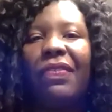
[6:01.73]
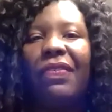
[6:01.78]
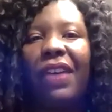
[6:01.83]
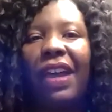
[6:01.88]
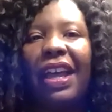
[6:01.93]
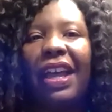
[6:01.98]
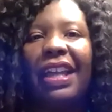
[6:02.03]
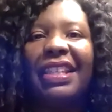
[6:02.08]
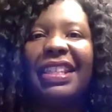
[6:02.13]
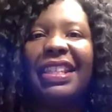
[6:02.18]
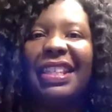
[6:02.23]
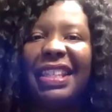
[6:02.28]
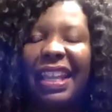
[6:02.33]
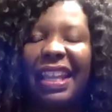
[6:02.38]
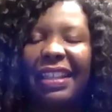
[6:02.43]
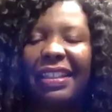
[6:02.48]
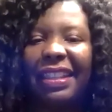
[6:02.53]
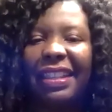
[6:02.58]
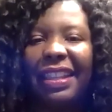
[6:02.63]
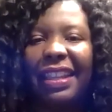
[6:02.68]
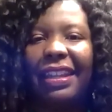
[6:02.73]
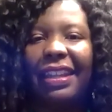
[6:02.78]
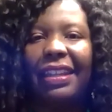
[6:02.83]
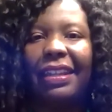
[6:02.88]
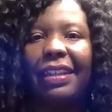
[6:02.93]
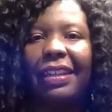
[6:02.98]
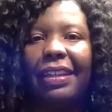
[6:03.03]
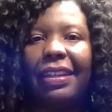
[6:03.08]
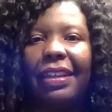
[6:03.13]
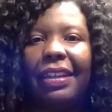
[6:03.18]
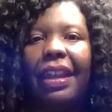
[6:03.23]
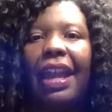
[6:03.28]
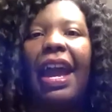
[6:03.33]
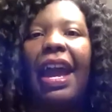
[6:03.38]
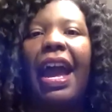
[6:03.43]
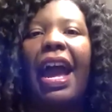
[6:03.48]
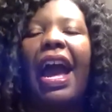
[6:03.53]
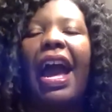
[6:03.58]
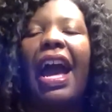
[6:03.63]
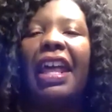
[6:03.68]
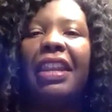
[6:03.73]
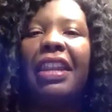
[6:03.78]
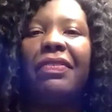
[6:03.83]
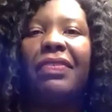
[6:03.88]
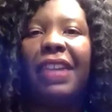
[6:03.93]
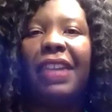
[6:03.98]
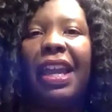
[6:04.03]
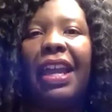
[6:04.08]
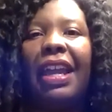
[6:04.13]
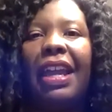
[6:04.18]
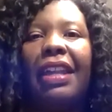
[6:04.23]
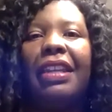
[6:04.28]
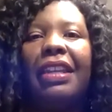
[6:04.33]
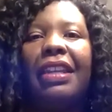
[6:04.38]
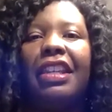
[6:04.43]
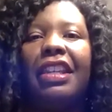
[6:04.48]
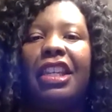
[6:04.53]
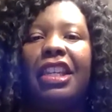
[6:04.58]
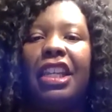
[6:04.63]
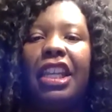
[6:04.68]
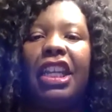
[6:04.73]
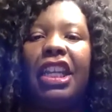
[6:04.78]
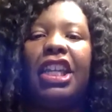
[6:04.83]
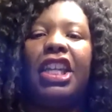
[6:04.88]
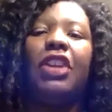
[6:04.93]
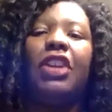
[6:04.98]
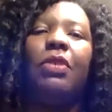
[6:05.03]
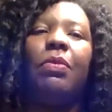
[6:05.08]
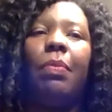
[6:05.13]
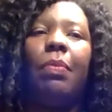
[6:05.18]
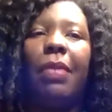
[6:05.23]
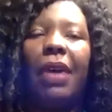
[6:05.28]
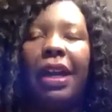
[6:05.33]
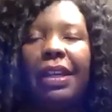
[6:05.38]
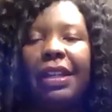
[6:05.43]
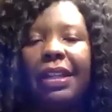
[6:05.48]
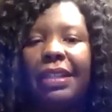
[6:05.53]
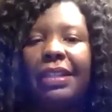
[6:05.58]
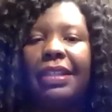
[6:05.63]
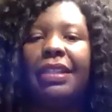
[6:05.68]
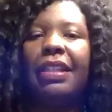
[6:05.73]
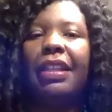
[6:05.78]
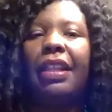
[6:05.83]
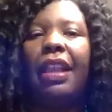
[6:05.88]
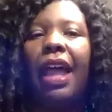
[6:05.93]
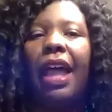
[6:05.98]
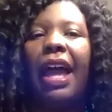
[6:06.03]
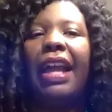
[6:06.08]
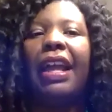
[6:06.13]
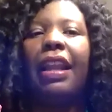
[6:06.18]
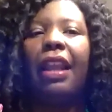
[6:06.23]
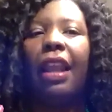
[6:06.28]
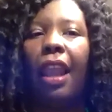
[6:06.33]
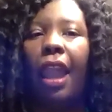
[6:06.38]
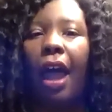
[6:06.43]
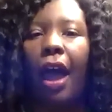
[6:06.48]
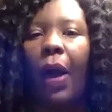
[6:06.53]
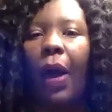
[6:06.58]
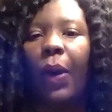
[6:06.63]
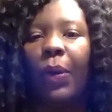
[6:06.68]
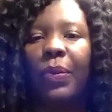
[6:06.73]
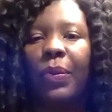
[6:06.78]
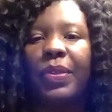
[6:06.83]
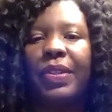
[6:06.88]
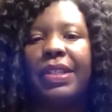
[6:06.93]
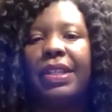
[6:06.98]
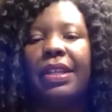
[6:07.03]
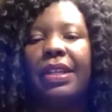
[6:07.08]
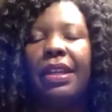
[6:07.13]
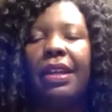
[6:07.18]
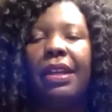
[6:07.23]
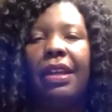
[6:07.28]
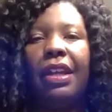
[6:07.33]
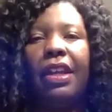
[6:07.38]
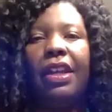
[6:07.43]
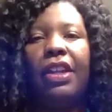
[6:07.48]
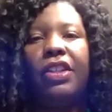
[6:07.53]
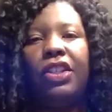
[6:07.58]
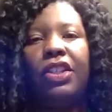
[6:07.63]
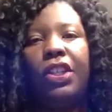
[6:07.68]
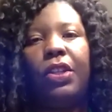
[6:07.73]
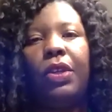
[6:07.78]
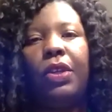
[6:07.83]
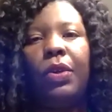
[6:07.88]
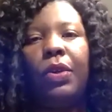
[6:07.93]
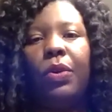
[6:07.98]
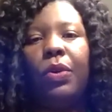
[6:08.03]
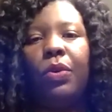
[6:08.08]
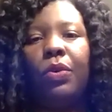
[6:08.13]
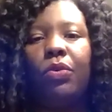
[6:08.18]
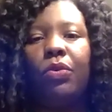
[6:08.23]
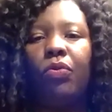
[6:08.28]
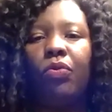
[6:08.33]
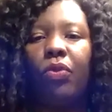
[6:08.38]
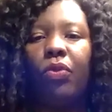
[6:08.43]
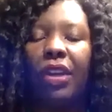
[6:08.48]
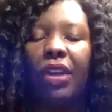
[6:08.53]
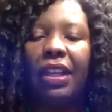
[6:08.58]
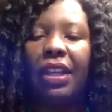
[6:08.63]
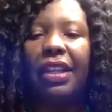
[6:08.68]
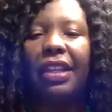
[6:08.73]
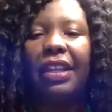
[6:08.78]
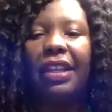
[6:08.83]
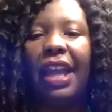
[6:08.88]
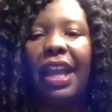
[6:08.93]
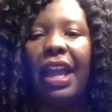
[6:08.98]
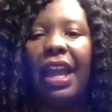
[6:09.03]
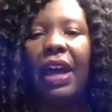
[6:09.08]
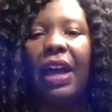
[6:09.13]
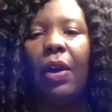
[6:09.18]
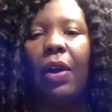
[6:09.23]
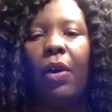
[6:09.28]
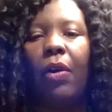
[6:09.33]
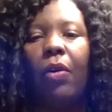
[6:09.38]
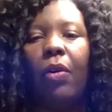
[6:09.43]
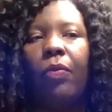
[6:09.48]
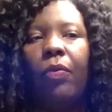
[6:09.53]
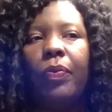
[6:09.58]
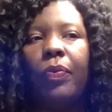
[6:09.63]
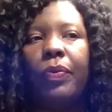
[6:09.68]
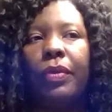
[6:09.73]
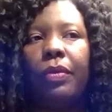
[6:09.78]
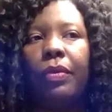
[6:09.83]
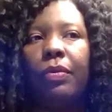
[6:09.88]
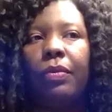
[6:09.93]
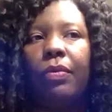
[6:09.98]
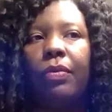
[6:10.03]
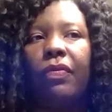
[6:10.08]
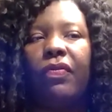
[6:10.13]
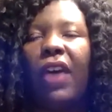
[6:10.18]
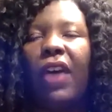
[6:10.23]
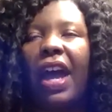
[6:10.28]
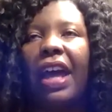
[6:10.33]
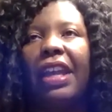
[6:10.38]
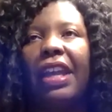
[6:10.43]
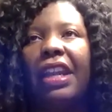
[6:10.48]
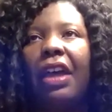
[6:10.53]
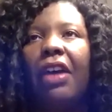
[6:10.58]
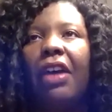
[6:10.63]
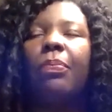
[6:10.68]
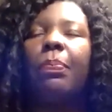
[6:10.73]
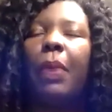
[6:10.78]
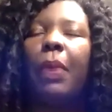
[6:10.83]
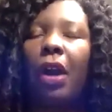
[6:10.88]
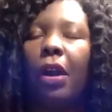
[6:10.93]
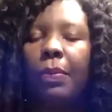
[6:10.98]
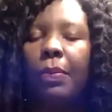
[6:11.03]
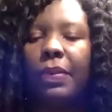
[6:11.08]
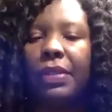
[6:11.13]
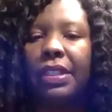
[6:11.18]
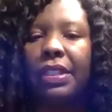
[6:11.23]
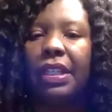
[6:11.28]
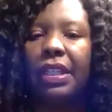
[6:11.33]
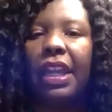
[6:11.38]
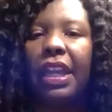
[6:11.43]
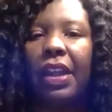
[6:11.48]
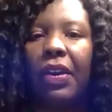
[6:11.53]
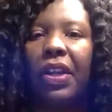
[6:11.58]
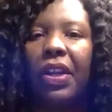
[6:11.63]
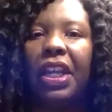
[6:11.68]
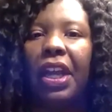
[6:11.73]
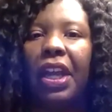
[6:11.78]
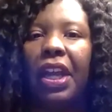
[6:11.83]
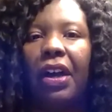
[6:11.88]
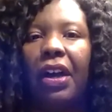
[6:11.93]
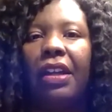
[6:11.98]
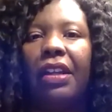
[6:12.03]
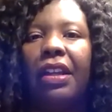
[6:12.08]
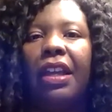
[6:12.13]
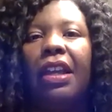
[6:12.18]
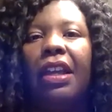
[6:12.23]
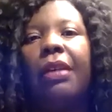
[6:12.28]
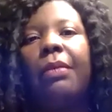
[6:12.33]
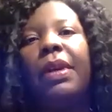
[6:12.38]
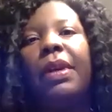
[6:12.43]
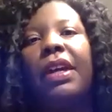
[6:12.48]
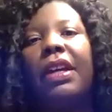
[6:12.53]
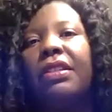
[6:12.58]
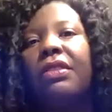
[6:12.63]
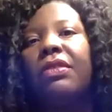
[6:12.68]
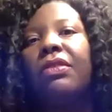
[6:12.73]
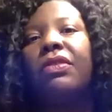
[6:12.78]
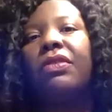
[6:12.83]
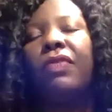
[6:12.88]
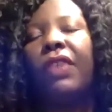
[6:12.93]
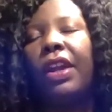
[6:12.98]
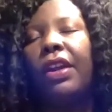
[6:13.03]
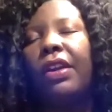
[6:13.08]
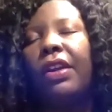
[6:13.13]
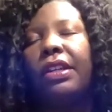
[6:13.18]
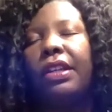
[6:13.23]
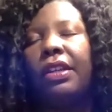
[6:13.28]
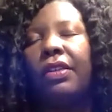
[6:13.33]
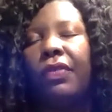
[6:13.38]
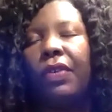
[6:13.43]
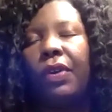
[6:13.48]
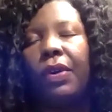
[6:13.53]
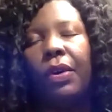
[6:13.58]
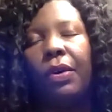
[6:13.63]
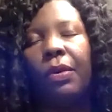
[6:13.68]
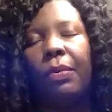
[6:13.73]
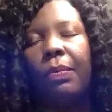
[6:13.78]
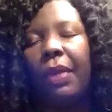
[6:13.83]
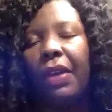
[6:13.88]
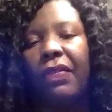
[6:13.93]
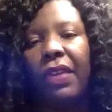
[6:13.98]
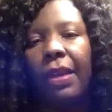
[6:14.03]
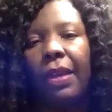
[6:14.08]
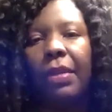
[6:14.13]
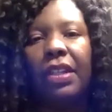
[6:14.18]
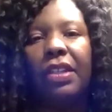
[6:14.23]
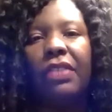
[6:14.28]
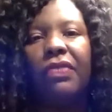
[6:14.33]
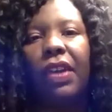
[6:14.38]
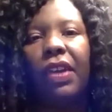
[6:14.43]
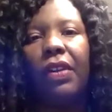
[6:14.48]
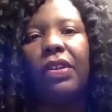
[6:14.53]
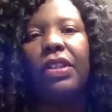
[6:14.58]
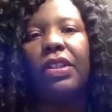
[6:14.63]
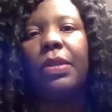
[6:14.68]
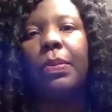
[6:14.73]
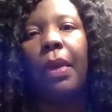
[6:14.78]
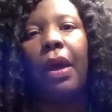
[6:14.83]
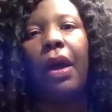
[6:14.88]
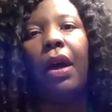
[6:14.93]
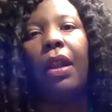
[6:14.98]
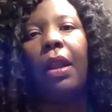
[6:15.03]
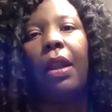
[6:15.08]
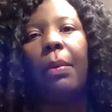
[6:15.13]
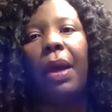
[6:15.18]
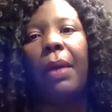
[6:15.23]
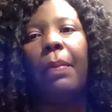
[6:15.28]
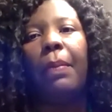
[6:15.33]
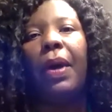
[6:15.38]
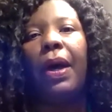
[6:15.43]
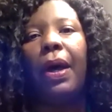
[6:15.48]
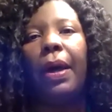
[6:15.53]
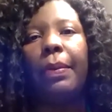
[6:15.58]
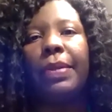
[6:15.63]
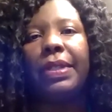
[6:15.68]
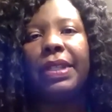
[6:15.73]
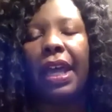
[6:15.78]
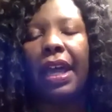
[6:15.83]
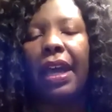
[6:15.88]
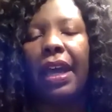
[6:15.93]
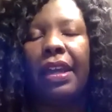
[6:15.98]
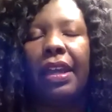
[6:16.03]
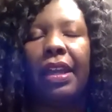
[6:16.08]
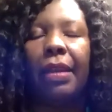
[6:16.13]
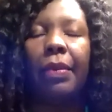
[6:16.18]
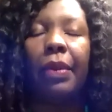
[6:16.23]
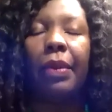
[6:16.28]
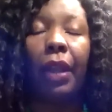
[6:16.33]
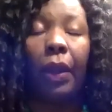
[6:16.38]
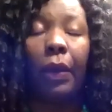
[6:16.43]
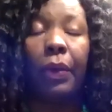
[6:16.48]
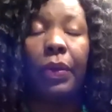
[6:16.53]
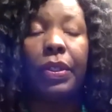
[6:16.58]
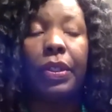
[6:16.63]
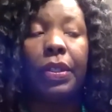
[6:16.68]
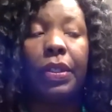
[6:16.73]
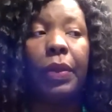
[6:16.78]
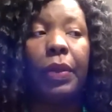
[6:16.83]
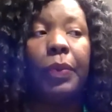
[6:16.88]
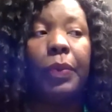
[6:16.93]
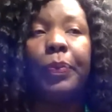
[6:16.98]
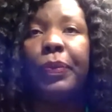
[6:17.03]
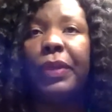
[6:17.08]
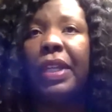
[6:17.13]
find something out of that humongous like loss to mm-hmm. really now find a purpose to carry on because it was very difficult. My family is very small on my mom's side that I'm close to.